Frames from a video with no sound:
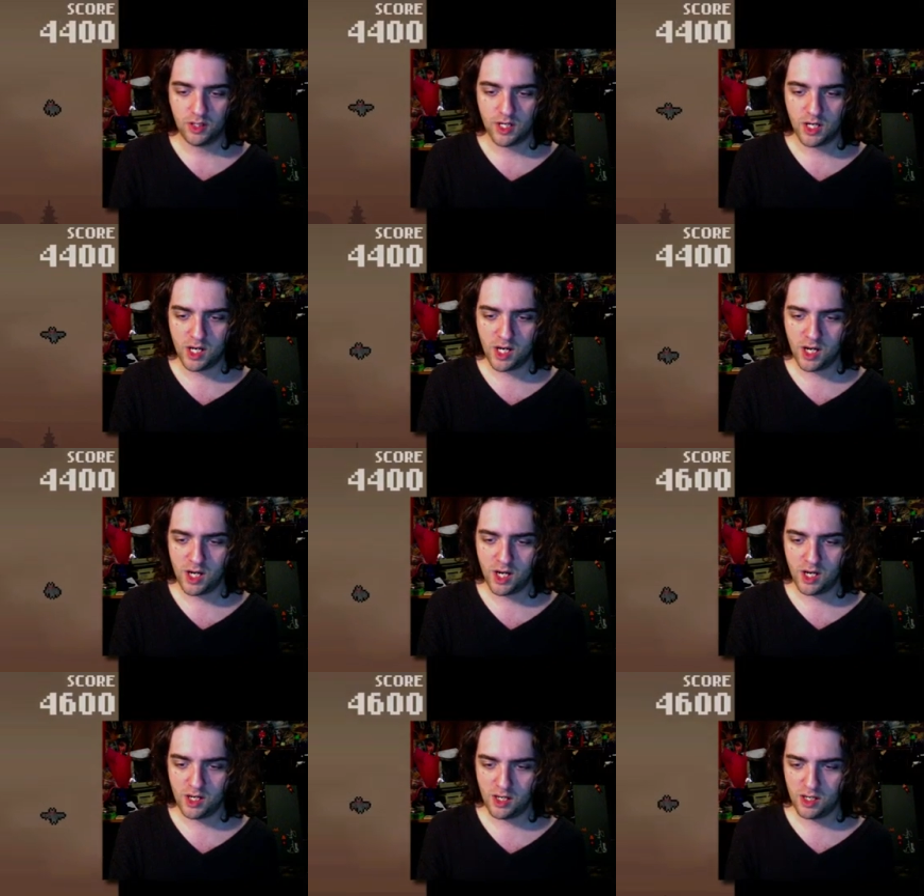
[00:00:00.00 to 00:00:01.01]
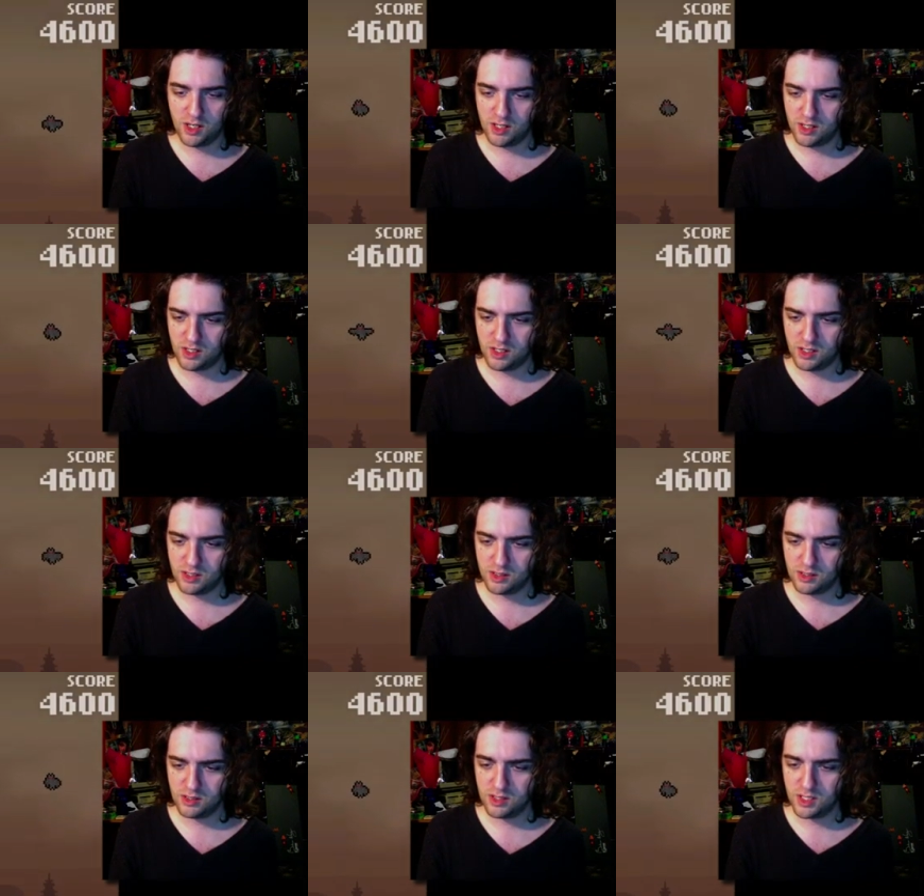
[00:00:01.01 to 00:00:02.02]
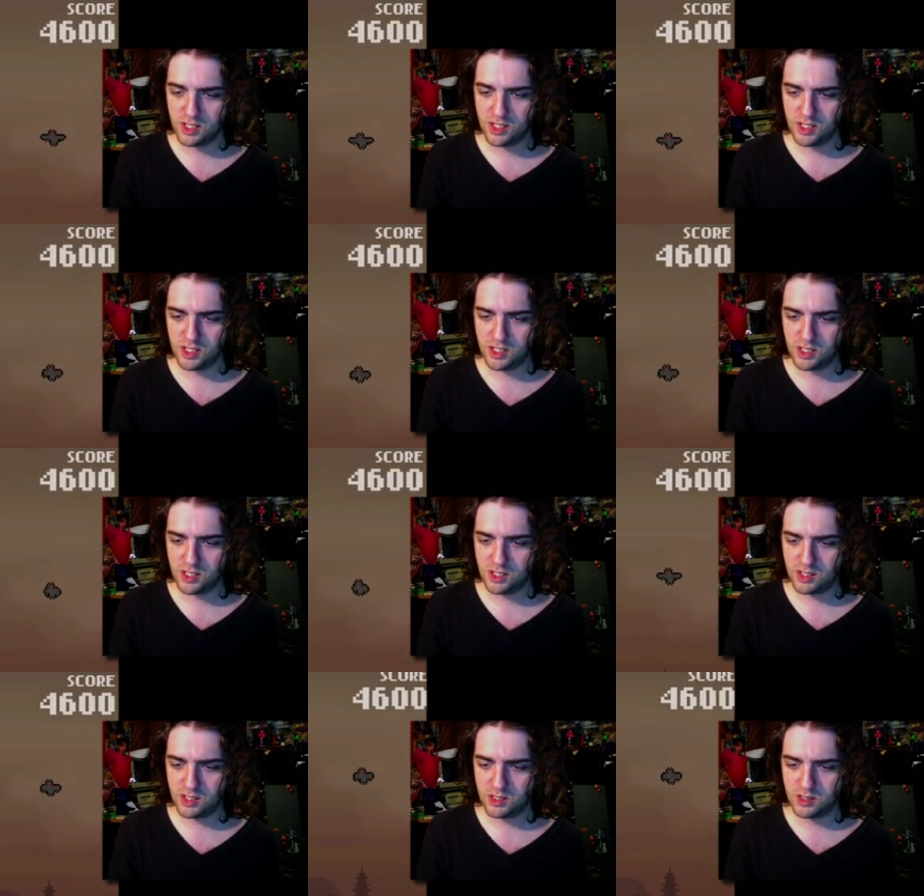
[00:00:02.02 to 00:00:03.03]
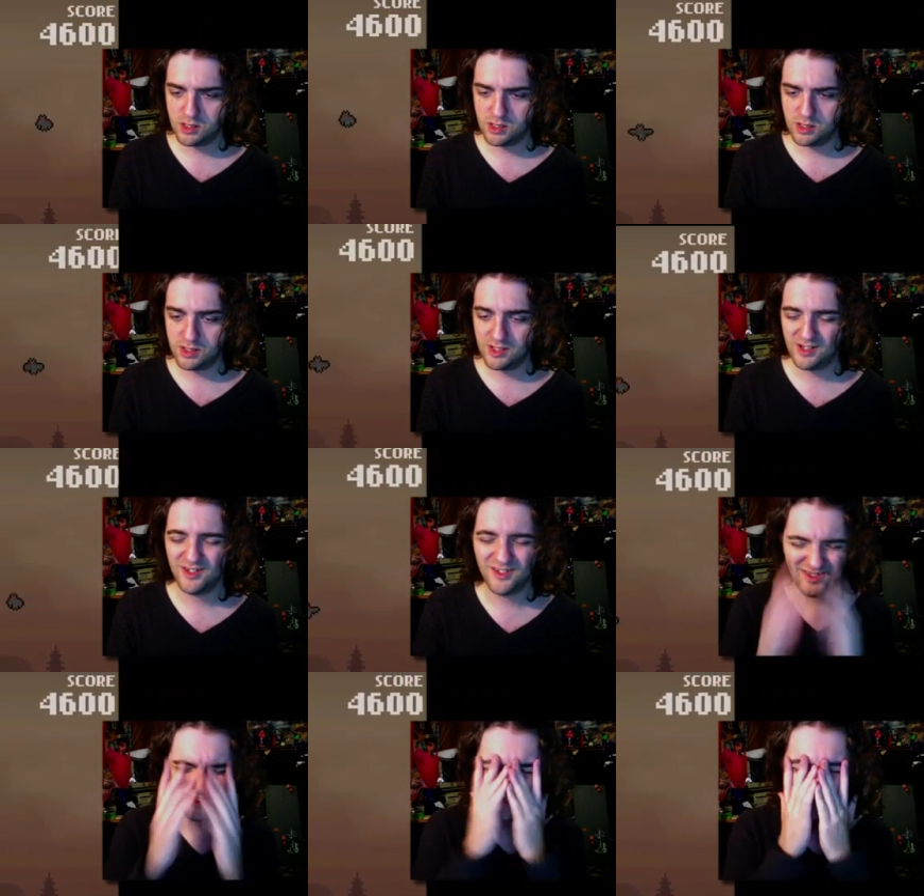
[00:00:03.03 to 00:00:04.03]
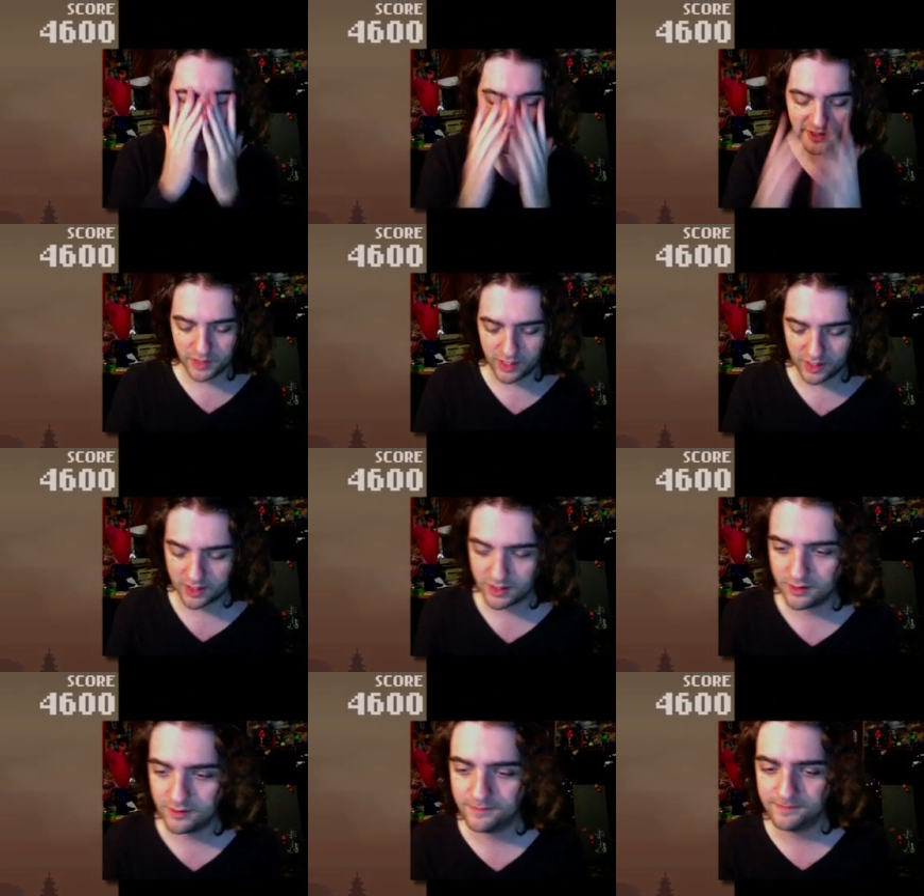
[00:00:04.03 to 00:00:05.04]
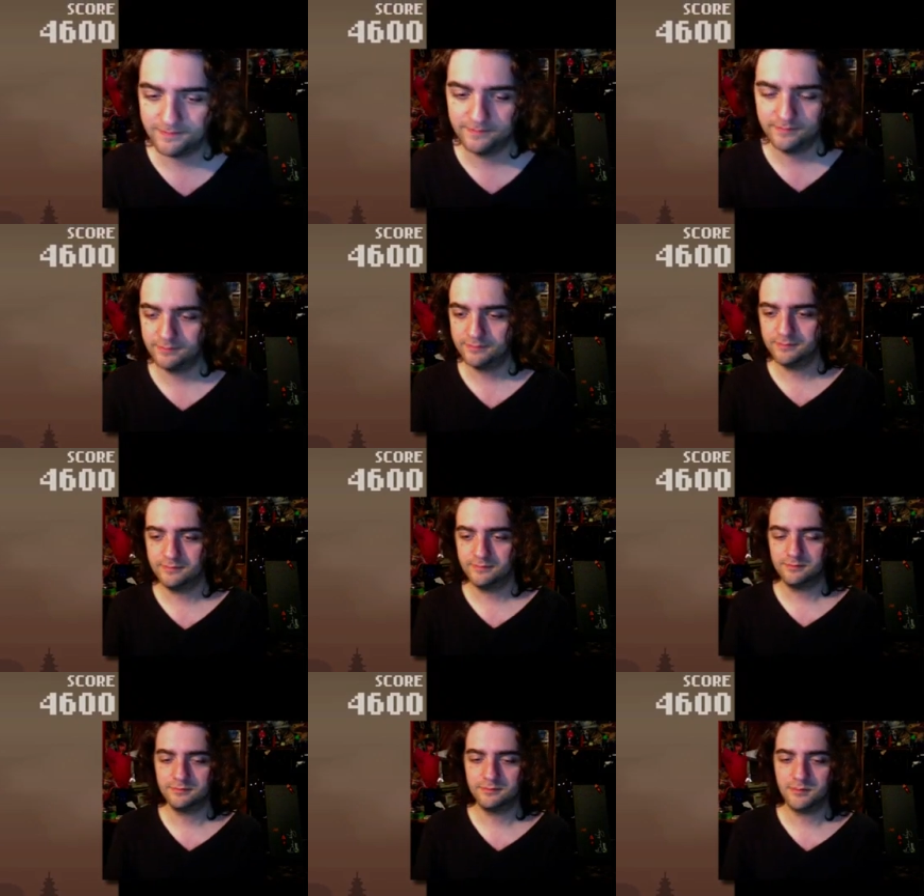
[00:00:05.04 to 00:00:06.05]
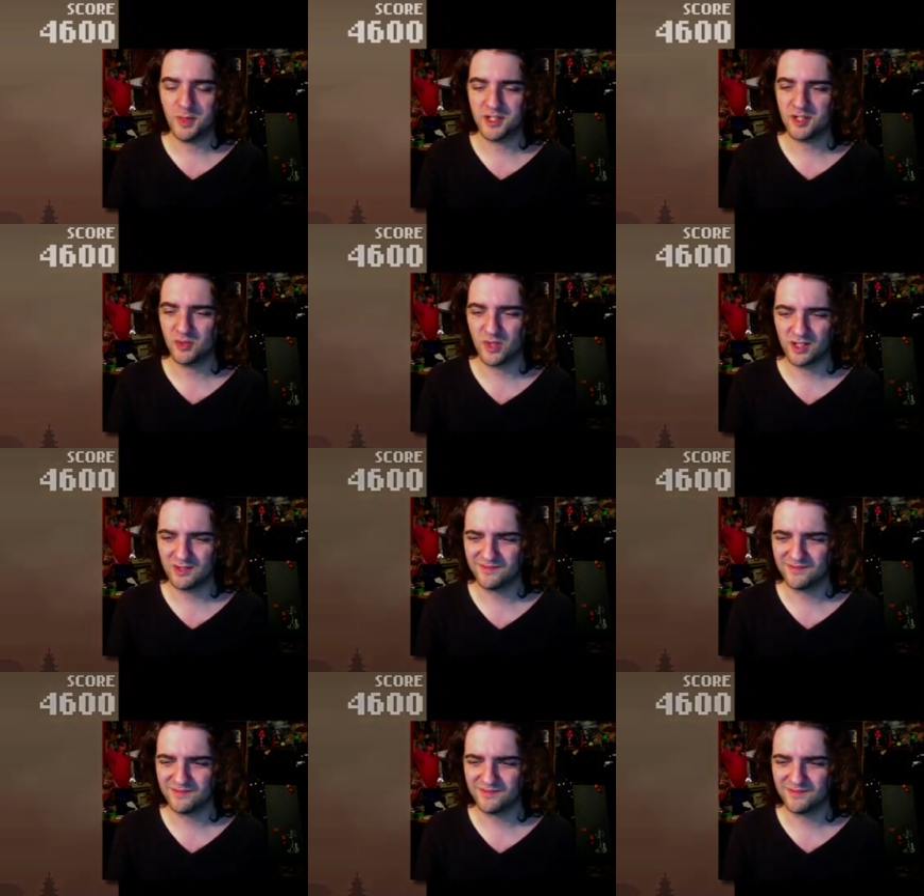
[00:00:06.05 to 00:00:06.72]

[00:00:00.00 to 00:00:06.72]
Ah... Ah... Oh, the spikes. Am I still winning?